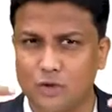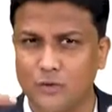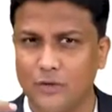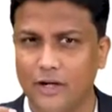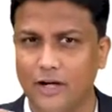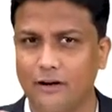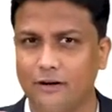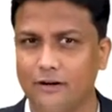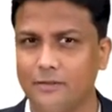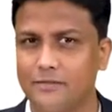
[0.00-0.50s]

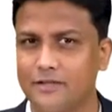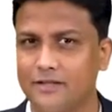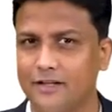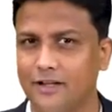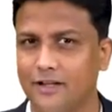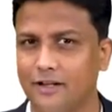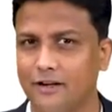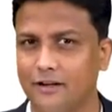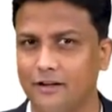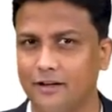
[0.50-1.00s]
12 ribs
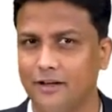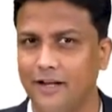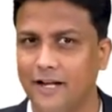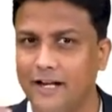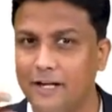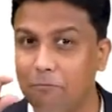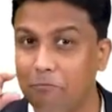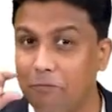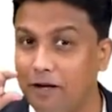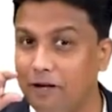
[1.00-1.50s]
there,
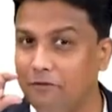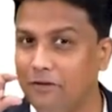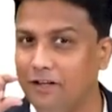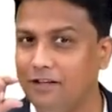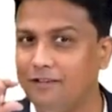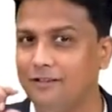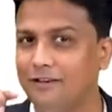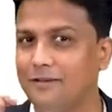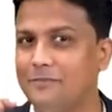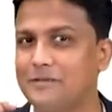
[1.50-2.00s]
in
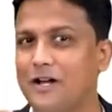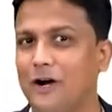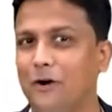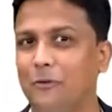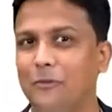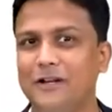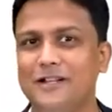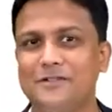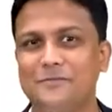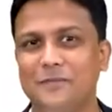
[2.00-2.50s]
between the ribs, how
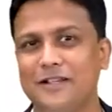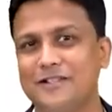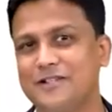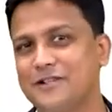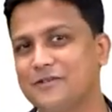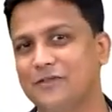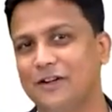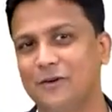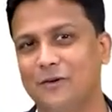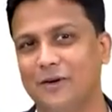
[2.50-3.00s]
many
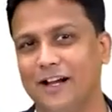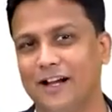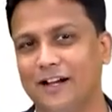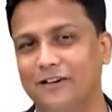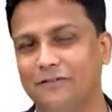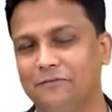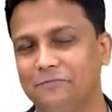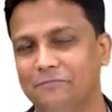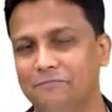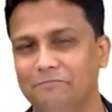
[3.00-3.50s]
spaces will you
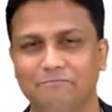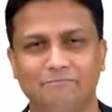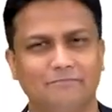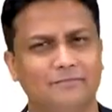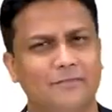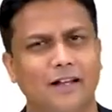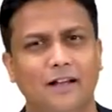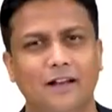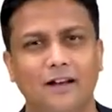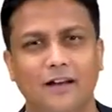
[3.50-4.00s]
have?
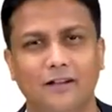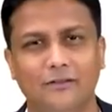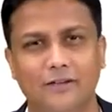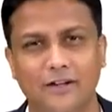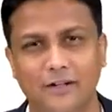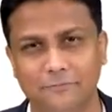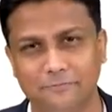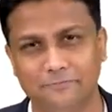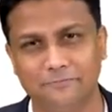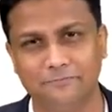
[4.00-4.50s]

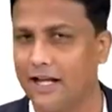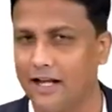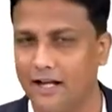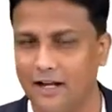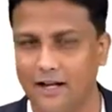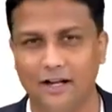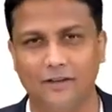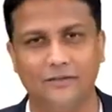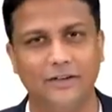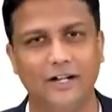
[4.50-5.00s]
11.
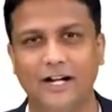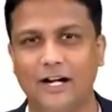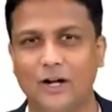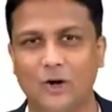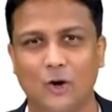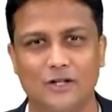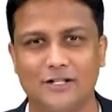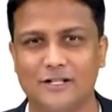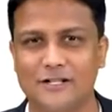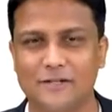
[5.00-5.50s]
11
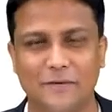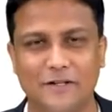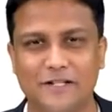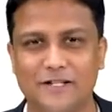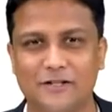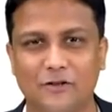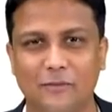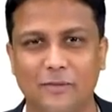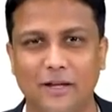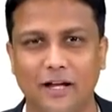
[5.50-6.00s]
intercostal
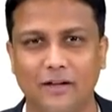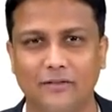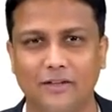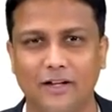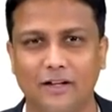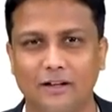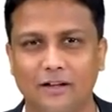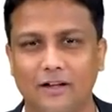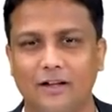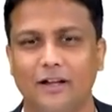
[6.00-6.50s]
spaces you'll be having.
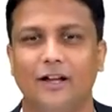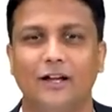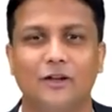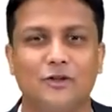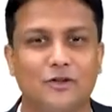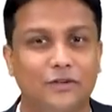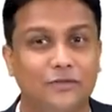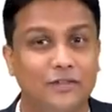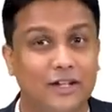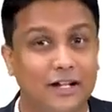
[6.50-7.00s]

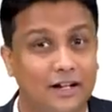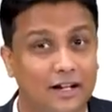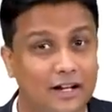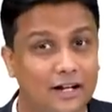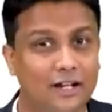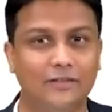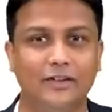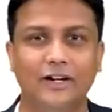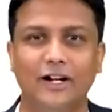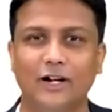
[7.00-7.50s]
So if there are
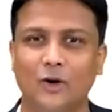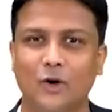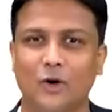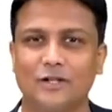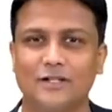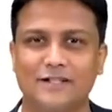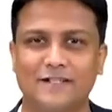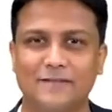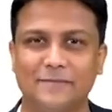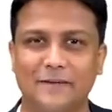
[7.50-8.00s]
11
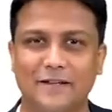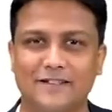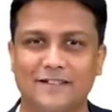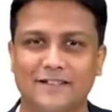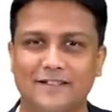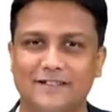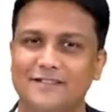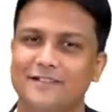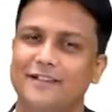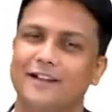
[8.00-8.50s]
intercostal
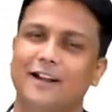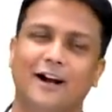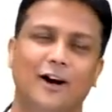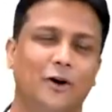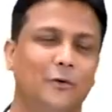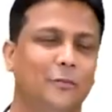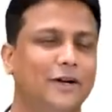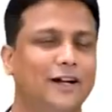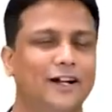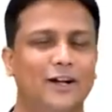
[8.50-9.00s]
spaces,
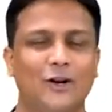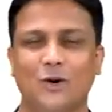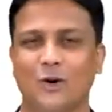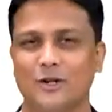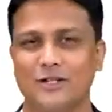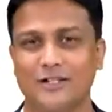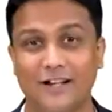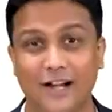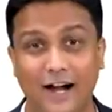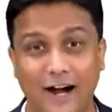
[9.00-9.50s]
how many
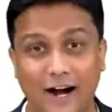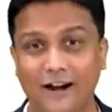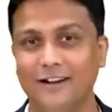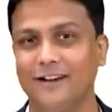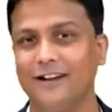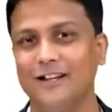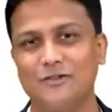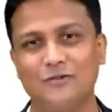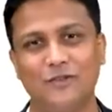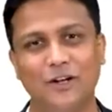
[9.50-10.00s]
intercostal
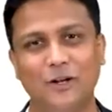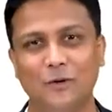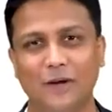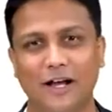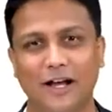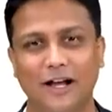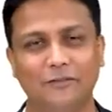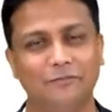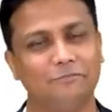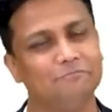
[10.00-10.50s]
arteries will you
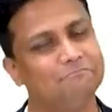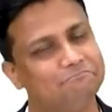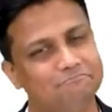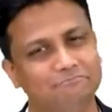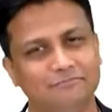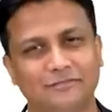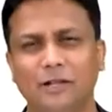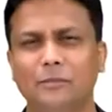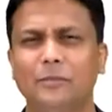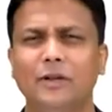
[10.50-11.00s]
have?
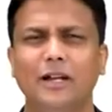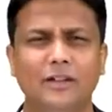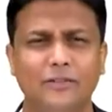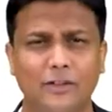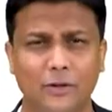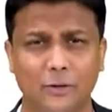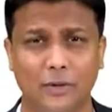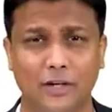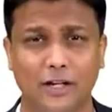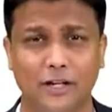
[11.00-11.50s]
There will be
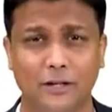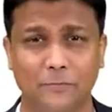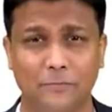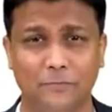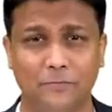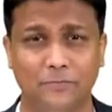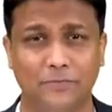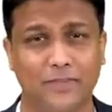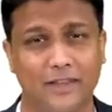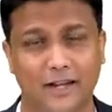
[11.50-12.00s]
11 only.
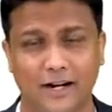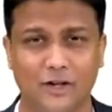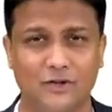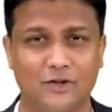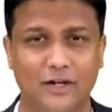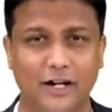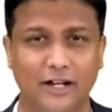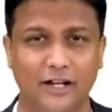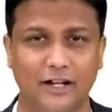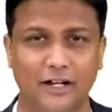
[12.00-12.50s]

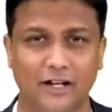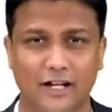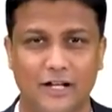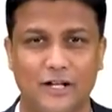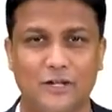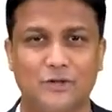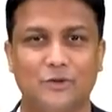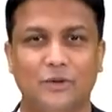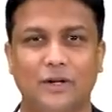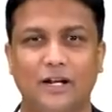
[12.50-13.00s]
Understanding?
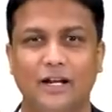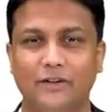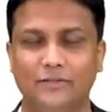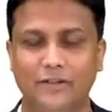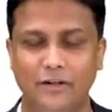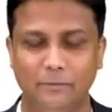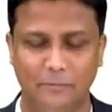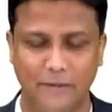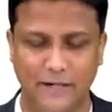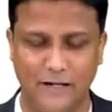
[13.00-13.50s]
So
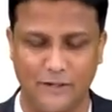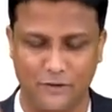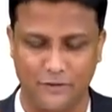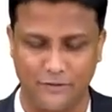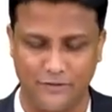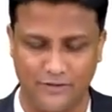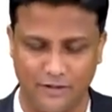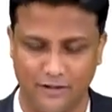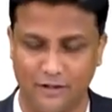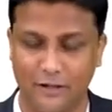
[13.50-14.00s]
11 pairs
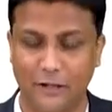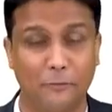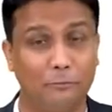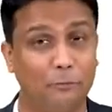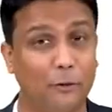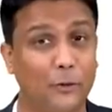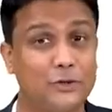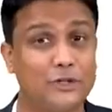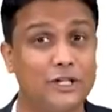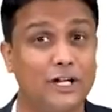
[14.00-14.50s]
of the
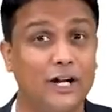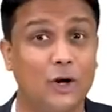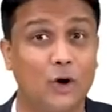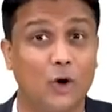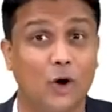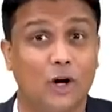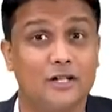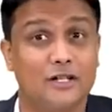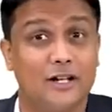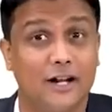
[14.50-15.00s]
posterior
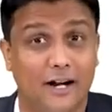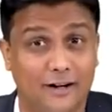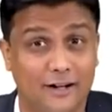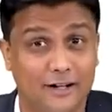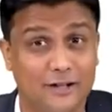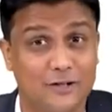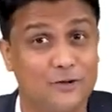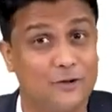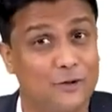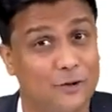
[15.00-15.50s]
intercostal
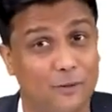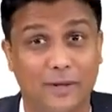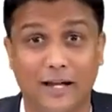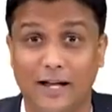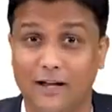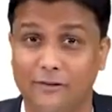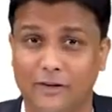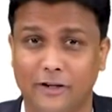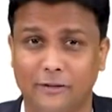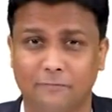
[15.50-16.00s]
arteries you will be
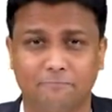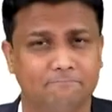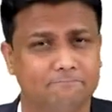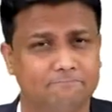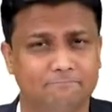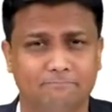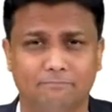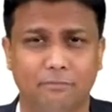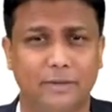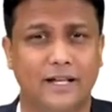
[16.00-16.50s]
having.
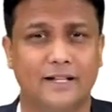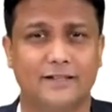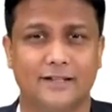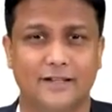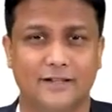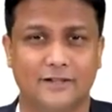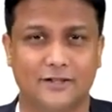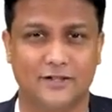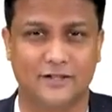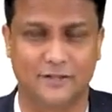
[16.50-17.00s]
Makes
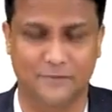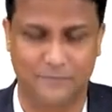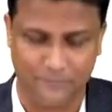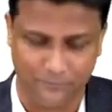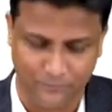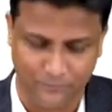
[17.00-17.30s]
sense.